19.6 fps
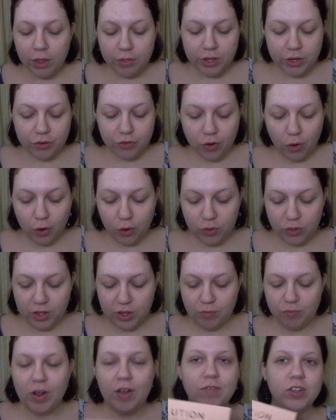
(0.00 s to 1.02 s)
These are
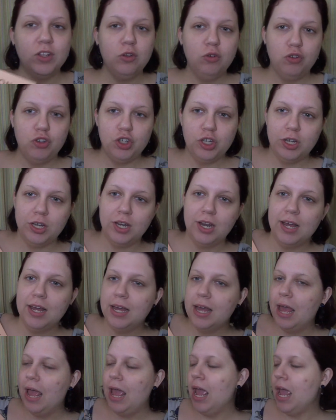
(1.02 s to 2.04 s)
the Revolution
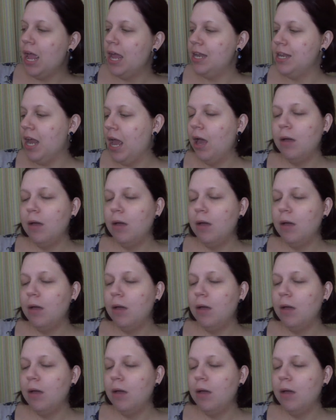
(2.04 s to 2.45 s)
and